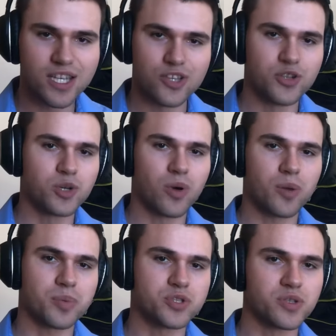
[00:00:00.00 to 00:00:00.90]
equal
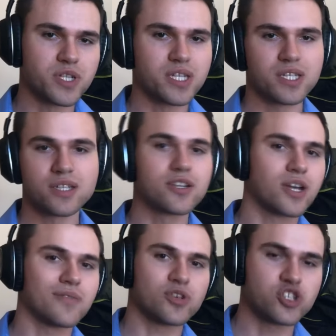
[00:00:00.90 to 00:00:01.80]
opportunity. You're
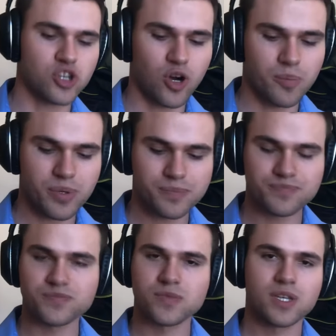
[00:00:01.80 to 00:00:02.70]
going to have your sharp.
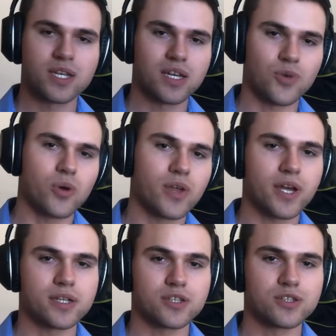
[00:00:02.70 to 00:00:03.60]
Have all
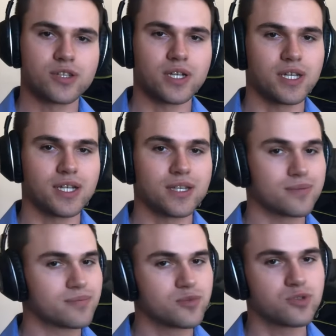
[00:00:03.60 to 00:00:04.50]
that
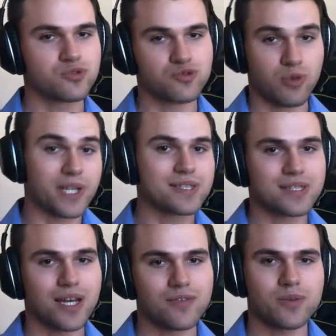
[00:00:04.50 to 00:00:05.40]
great
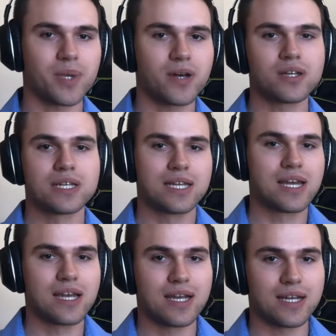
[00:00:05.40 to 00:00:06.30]
stuff about
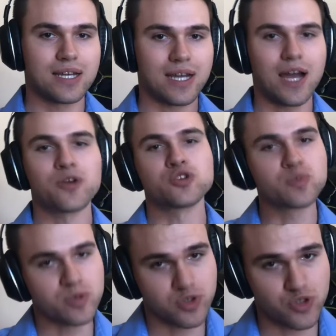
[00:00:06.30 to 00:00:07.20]
how you're
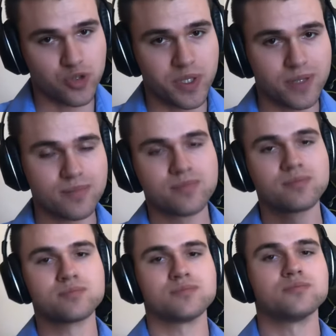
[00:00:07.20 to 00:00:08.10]
supposed to treat
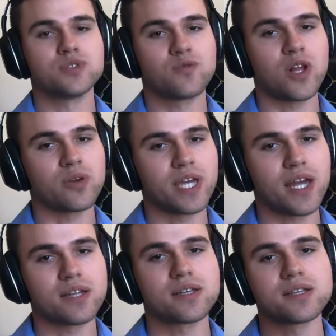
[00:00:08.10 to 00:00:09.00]
the fellow
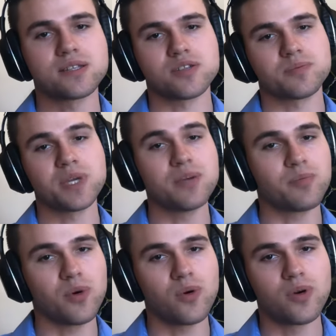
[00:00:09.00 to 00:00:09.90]
candidates, other
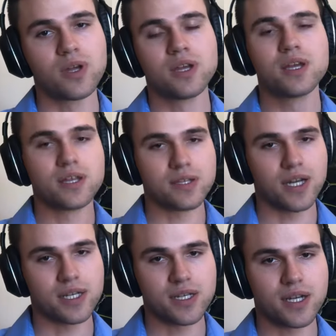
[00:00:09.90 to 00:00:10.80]
people,
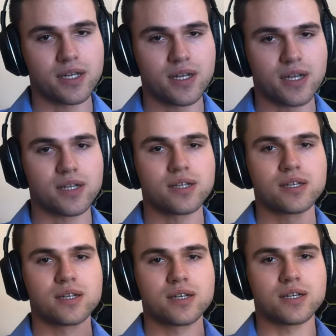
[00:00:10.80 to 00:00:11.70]
yada, yada, yada.
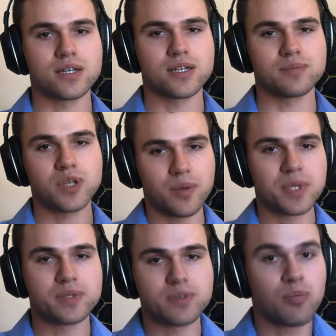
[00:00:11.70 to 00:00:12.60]
I
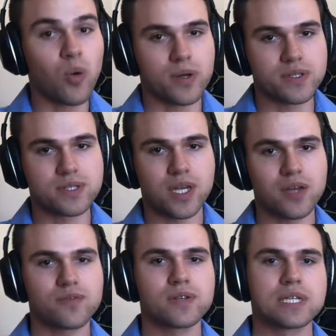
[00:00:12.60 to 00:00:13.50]
mean, it's important
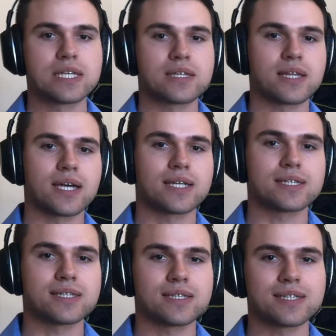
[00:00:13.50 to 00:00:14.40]
stuff that
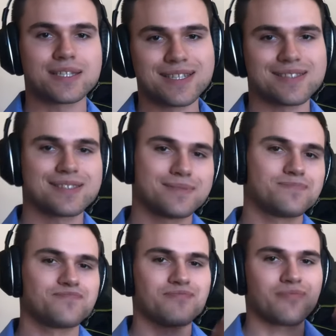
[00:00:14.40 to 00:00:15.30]
it gets,
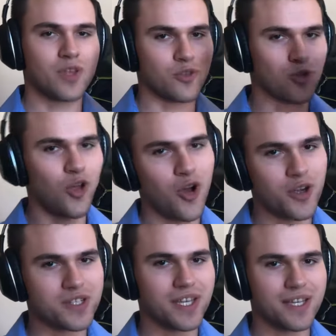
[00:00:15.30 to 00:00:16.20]
they're
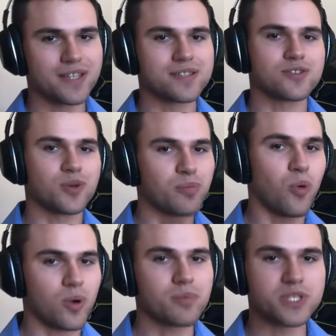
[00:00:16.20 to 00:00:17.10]
long days, they're
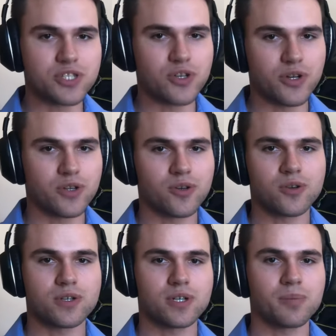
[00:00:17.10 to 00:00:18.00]
important
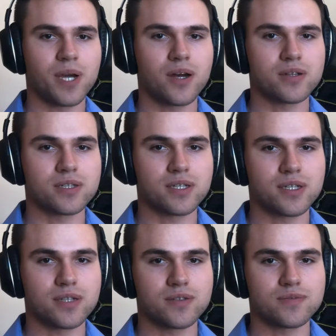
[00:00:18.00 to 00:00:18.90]
material about,
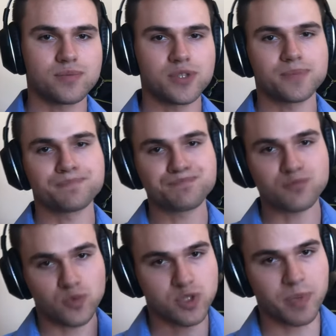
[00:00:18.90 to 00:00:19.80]

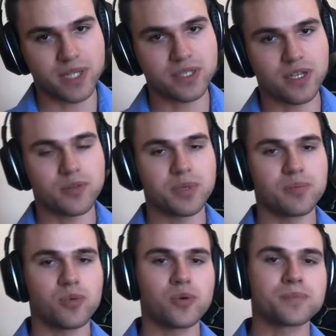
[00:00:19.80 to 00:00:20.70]
respecting other
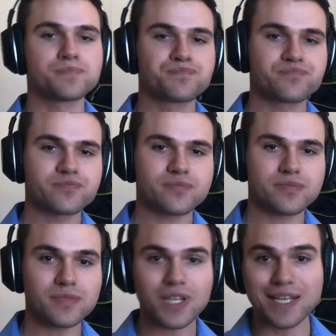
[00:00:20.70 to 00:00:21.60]
people,
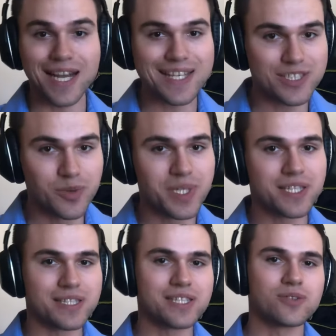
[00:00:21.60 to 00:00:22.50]
not doing
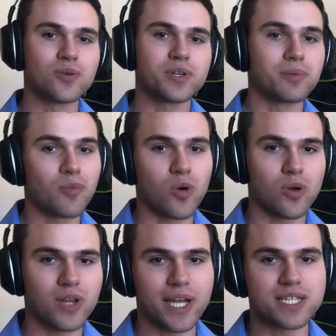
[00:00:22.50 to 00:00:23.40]
illegal and
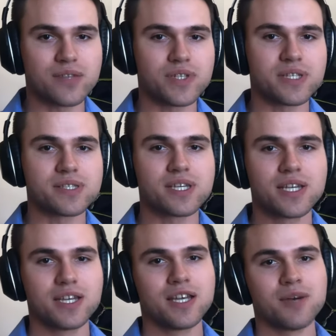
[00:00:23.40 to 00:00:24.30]
immoral activities.
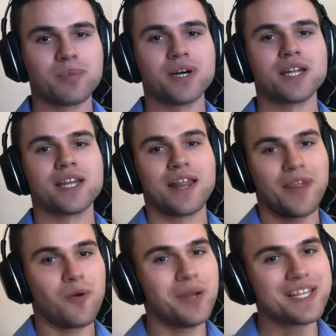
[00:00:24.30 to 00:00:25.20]
But
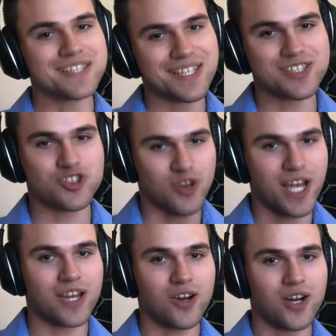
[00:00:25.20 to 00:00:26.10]
that week does
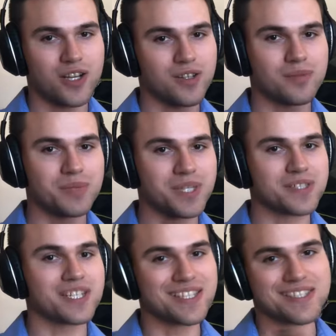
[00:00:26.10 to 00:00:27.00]
drag on because
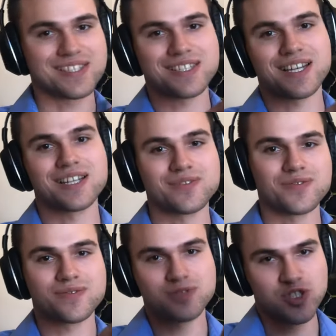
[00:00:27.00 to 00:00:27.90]
it is kind of
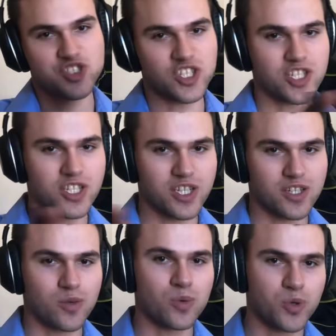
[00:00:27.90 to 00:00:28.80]
just sitting in
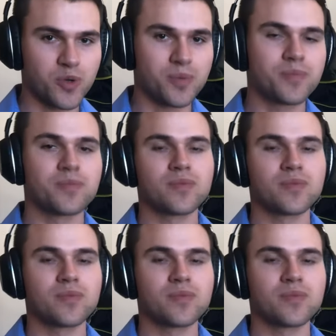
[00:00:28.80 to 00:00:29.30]
a room